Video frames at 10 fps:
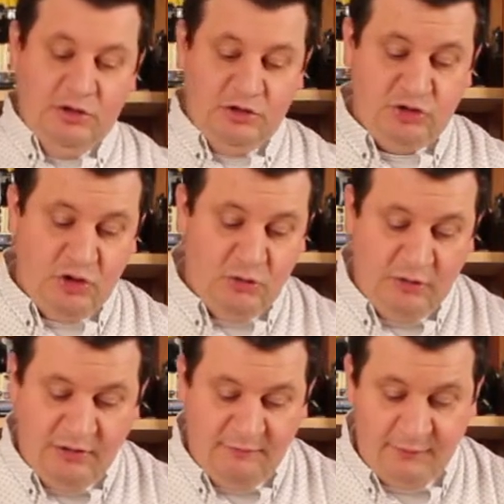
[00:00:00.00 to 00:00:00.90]
So,
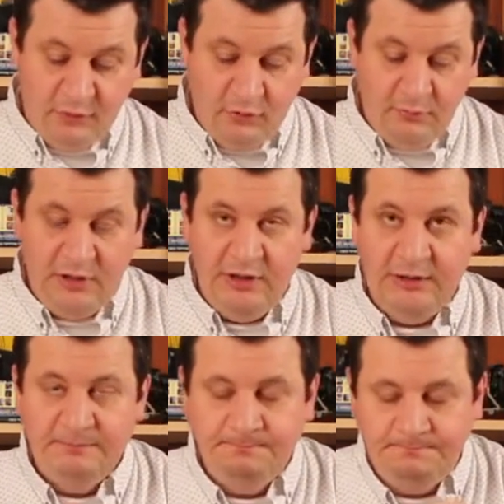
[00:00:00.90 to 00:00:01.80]

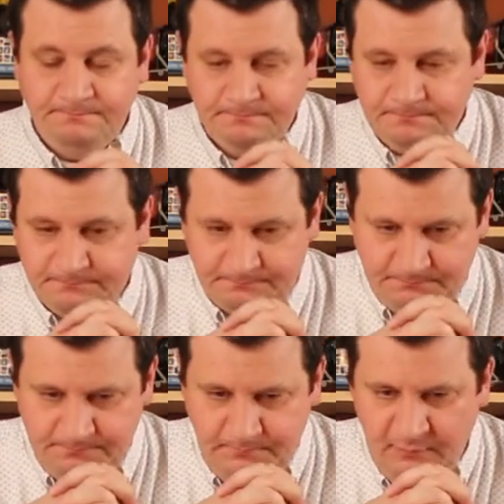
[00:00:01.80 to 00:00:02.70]
from
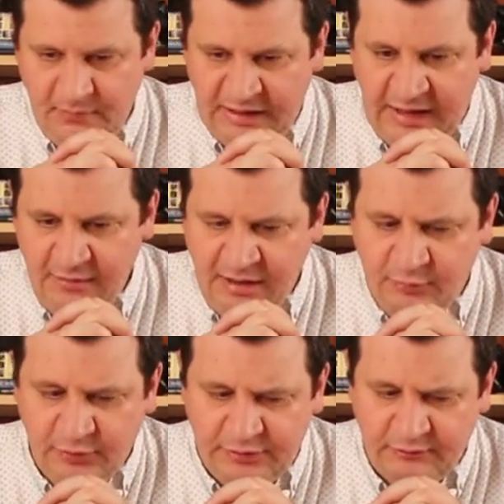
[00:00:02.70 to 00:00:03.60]
camera
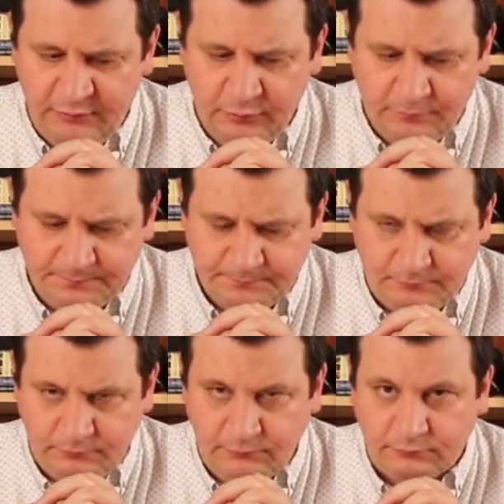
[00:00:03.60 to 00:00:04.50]
point of view,
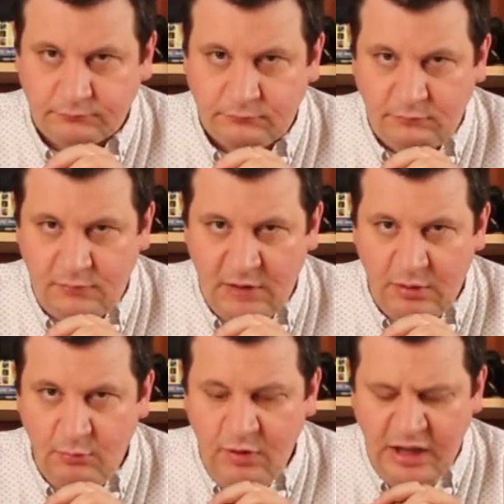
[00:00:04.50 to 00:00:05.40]

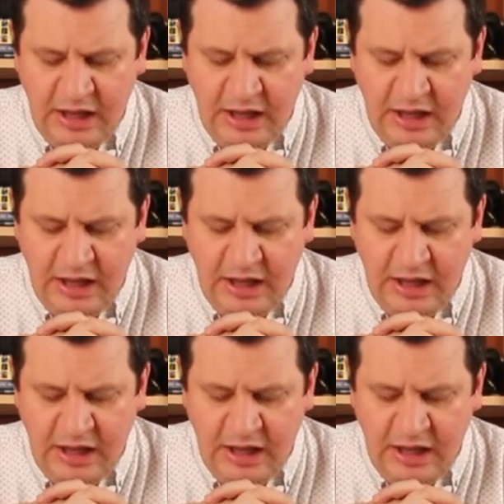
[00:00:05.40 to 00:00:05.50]
we